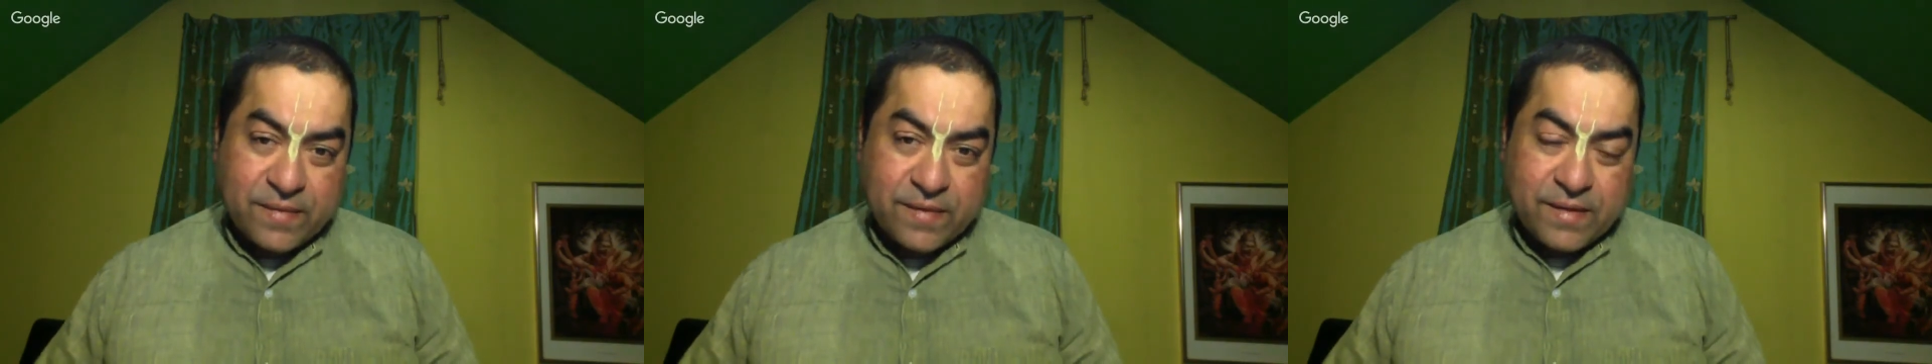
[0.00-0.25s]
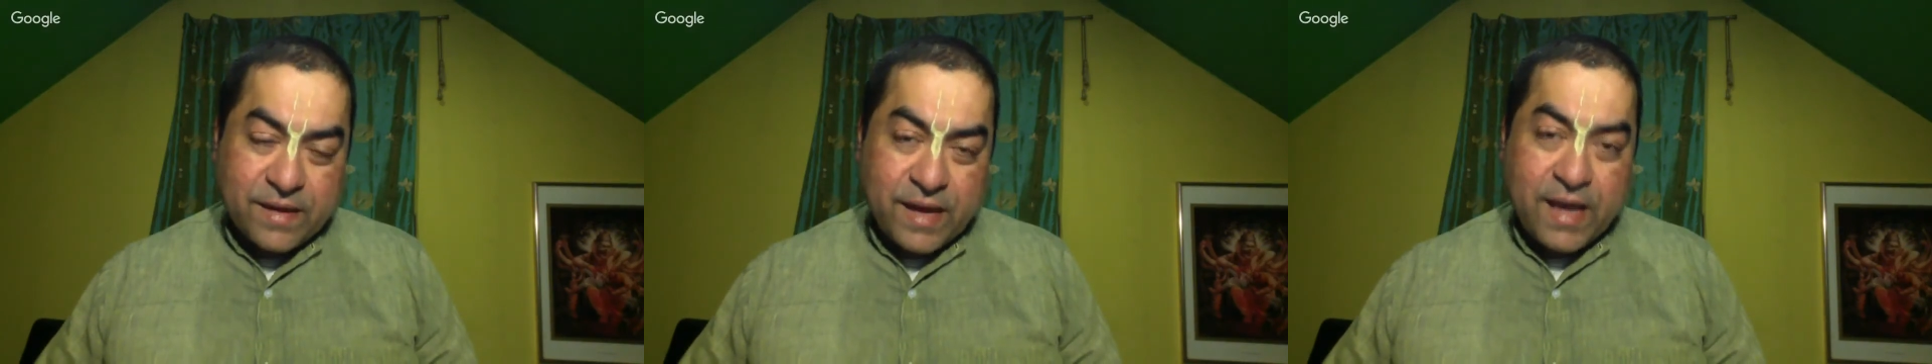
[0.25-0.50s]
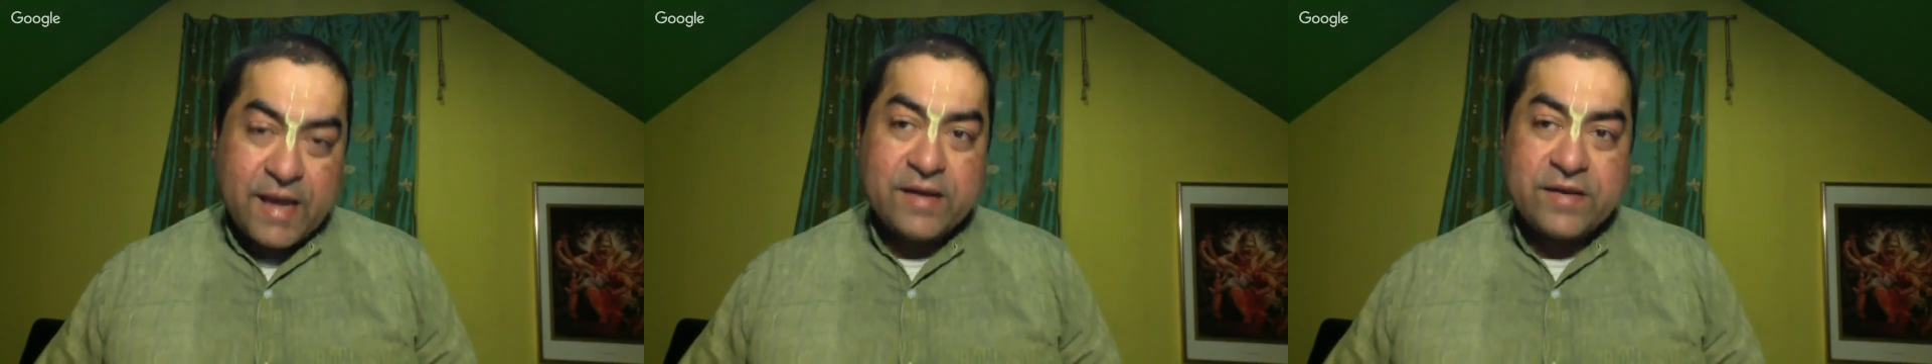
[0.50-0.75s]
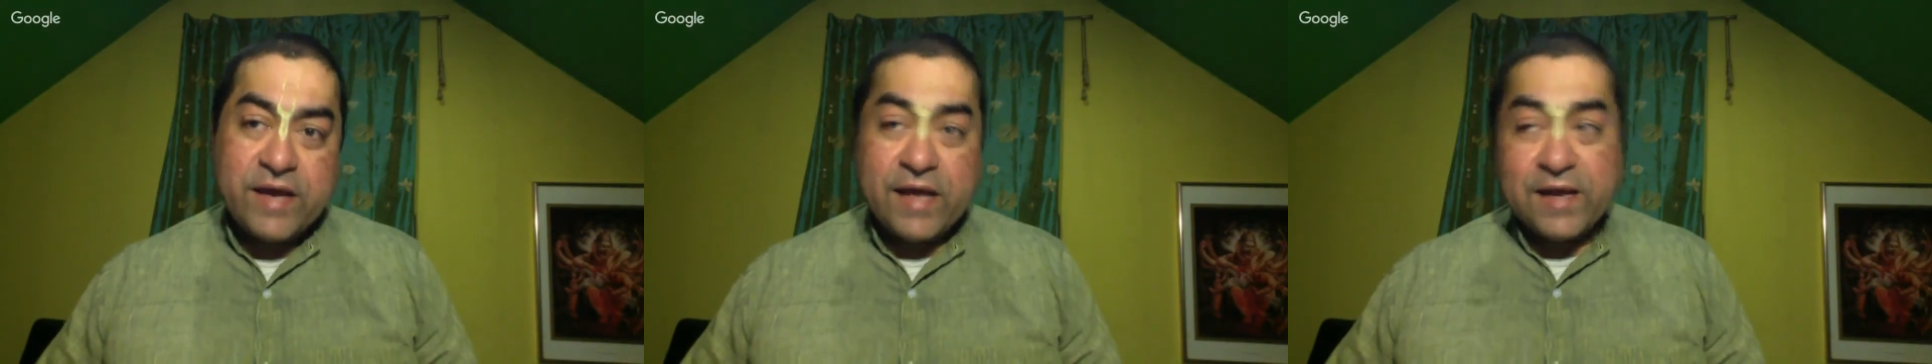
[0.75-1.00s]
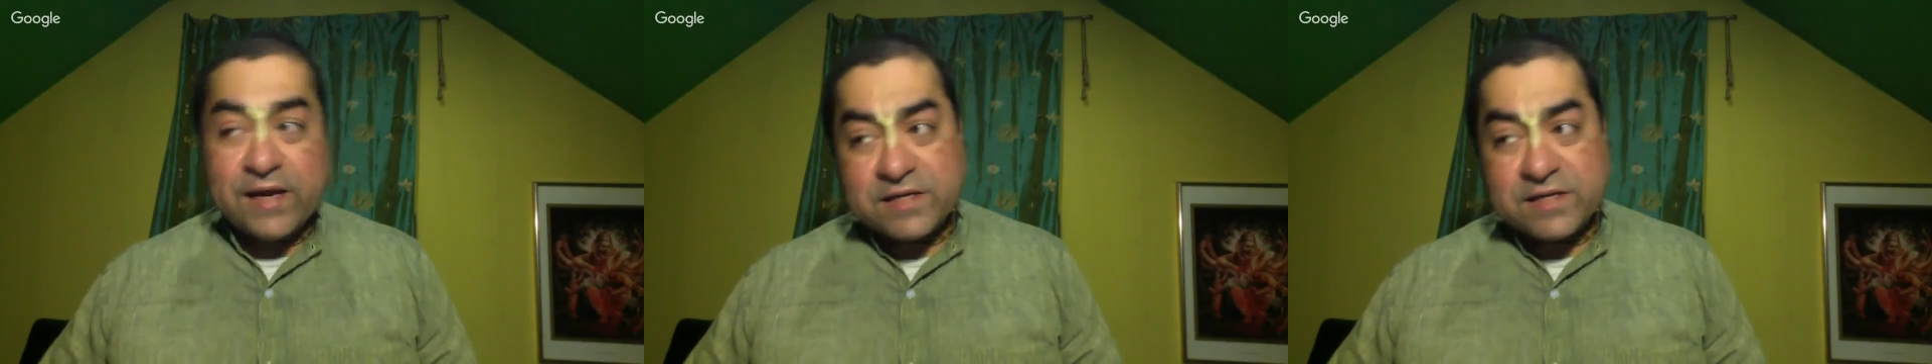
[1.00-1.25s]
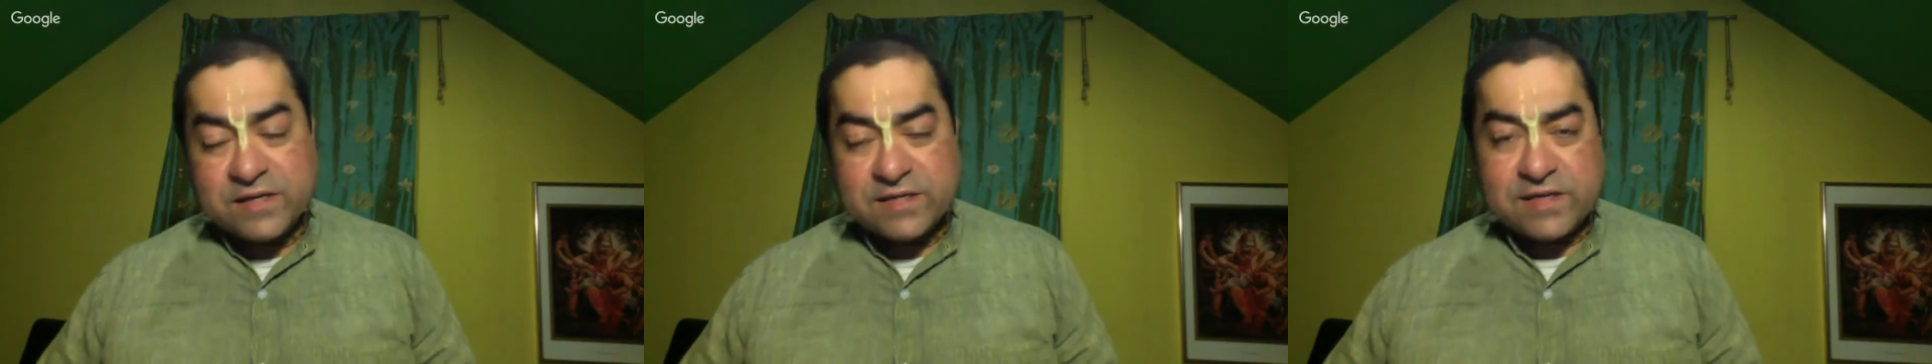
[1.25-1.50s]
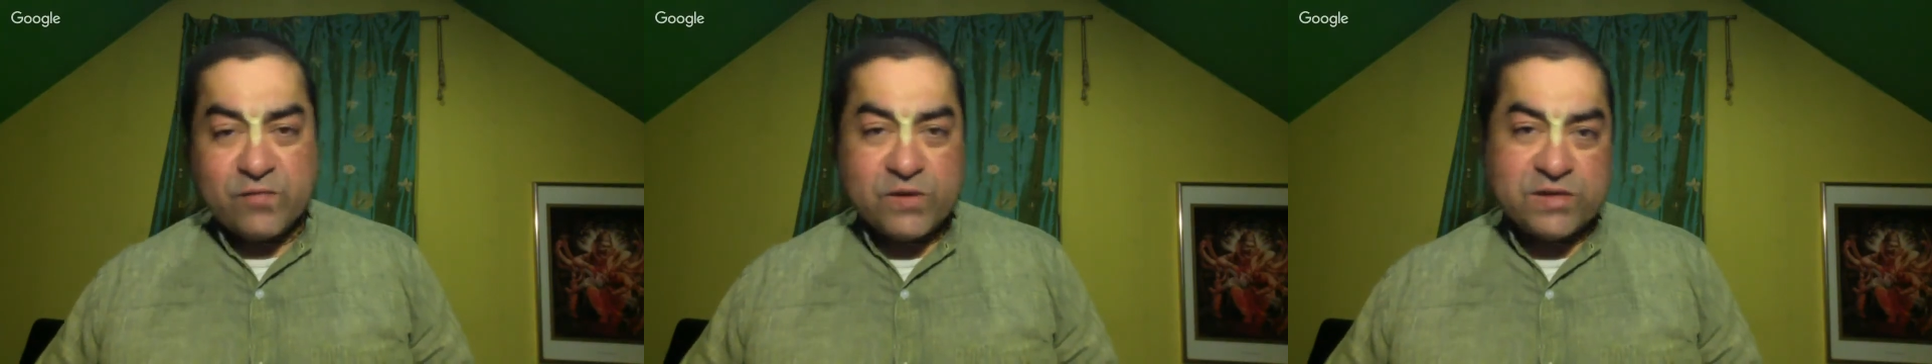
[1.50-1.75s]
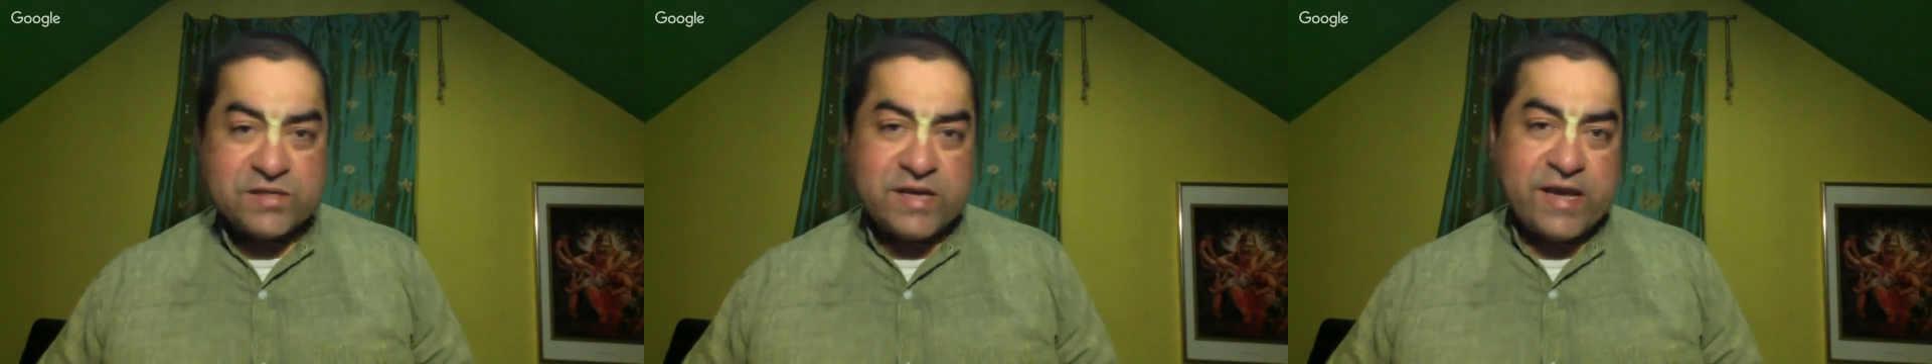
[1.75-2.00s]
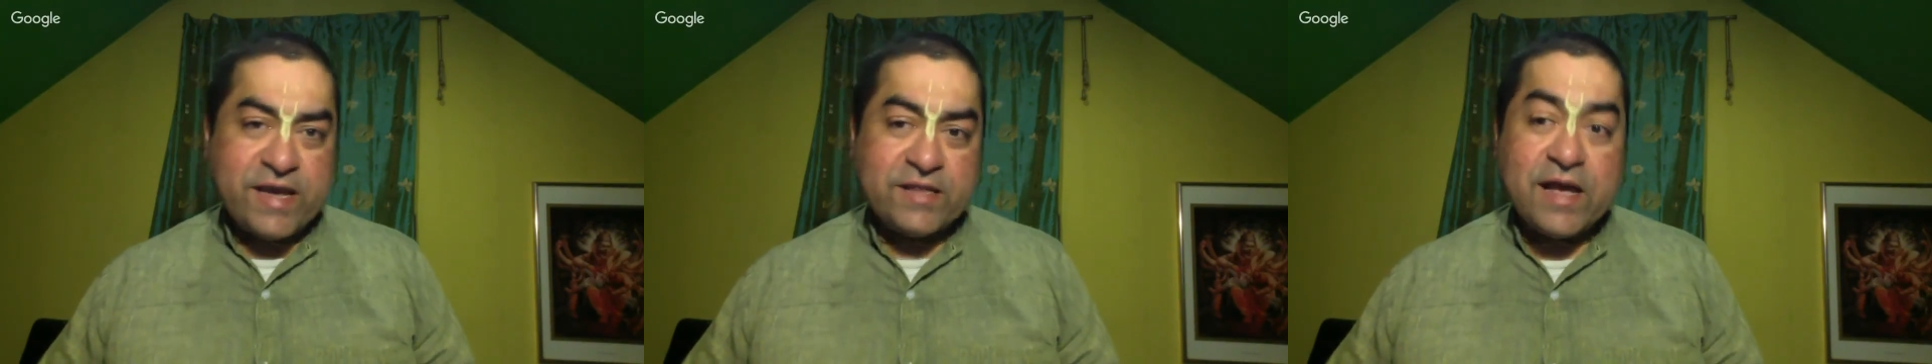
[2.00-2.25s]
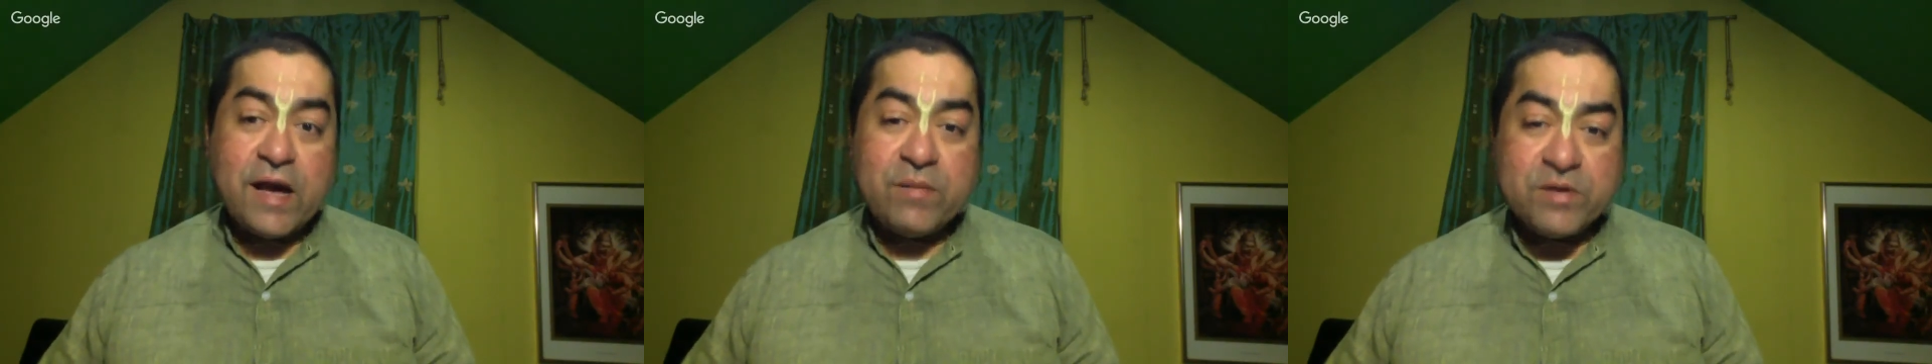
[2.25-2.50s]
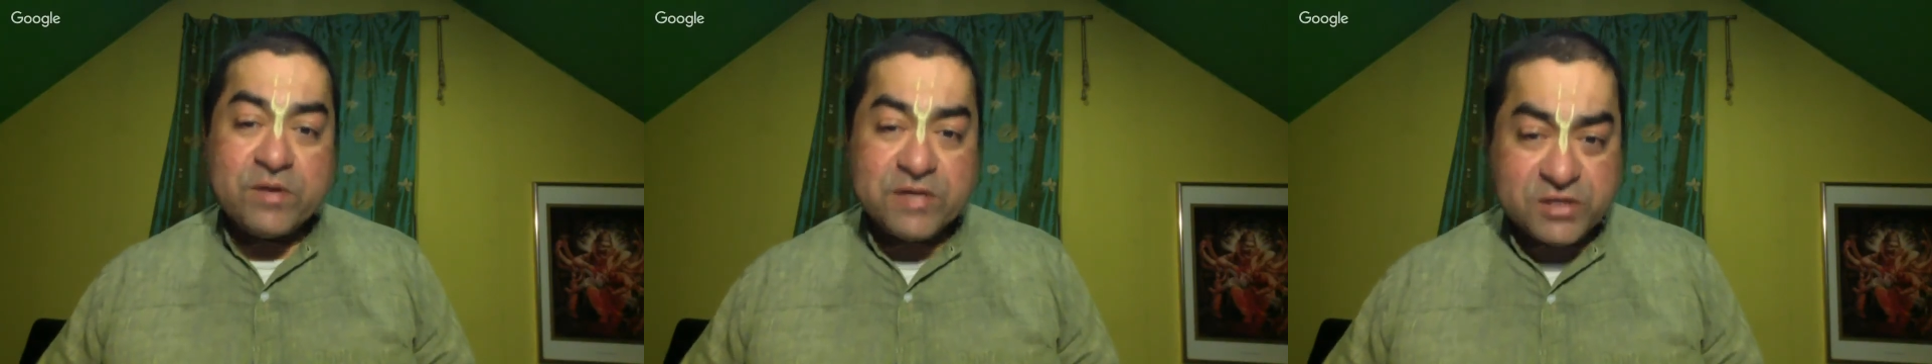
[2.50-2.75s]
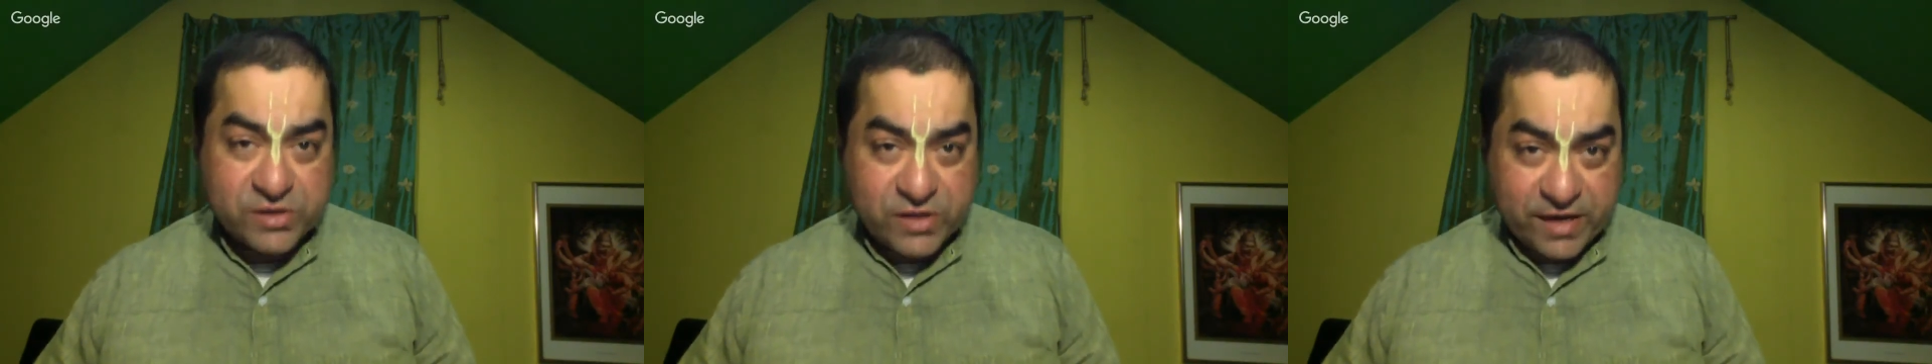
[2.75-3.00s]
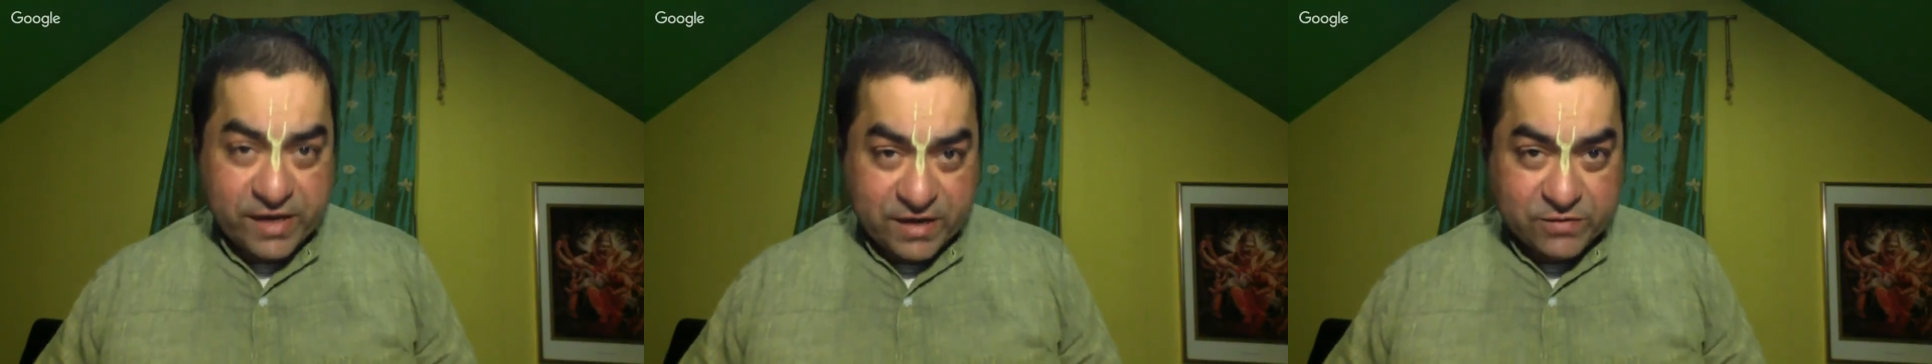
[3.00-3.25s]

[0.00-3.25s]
and yell at someone saying the garbage has to be taken out.